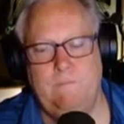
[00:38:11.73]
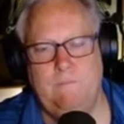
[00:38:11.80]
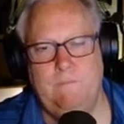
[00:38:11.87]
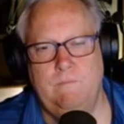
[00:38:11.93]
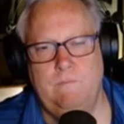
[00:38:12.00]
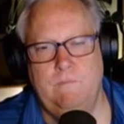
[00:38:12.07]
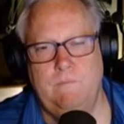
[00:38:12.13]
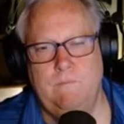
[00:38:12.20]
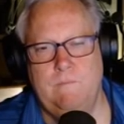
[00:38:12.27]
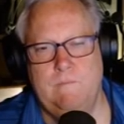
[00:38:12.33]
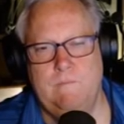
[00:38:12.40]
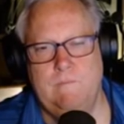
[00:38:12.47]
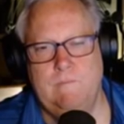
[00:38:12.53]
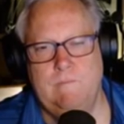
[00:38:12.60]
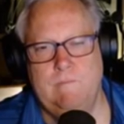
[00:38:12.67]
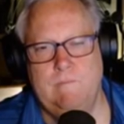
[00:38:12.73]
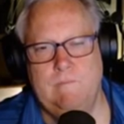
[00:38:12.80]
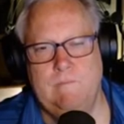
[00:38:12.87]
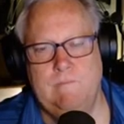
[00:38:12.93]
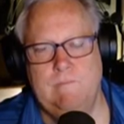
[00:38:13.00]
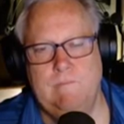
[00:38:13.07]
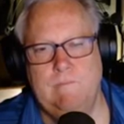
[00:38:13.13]

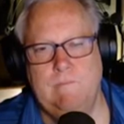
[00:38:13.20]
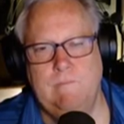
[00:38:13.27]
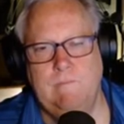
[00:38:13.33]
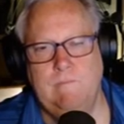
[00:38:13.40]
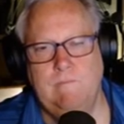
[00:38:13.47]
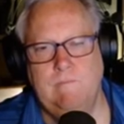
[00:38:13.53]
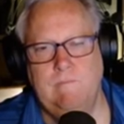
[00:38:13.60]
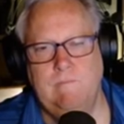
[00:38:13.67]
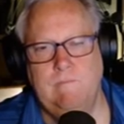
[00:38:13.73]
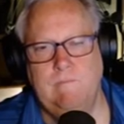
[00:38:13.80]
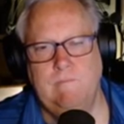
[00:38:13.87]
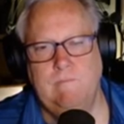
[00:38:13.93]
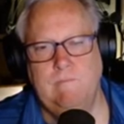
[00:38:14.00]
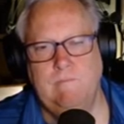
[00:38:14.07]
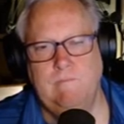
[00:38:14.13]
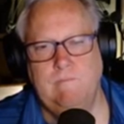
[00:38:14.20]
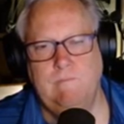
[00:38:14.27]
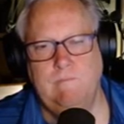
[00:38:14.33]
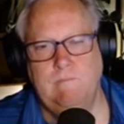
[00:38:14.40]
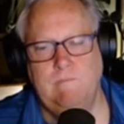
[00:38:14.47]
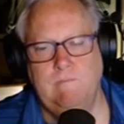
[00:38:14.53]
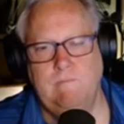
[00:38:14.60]

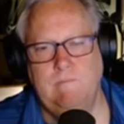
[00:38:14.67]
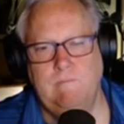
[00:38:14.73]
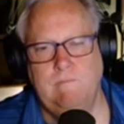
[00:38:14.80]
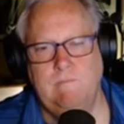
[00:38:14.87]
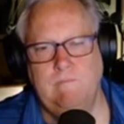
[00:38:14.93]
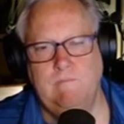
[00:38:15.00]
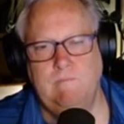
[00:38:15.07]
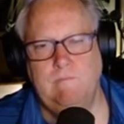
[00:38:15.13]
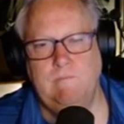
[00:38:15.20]
(not speaking)